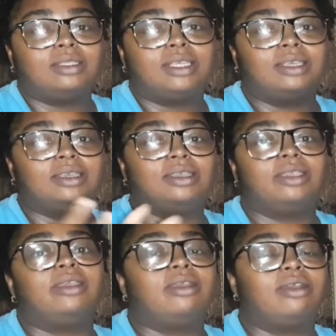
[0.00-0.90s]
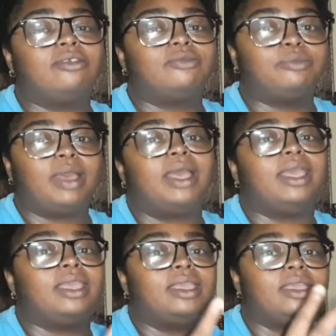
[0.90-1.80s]
taken care of
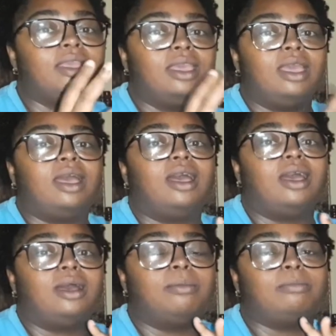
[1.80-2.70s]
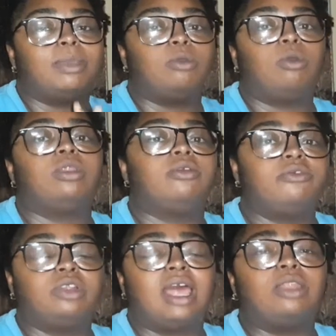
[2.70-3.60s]
by my wonderful,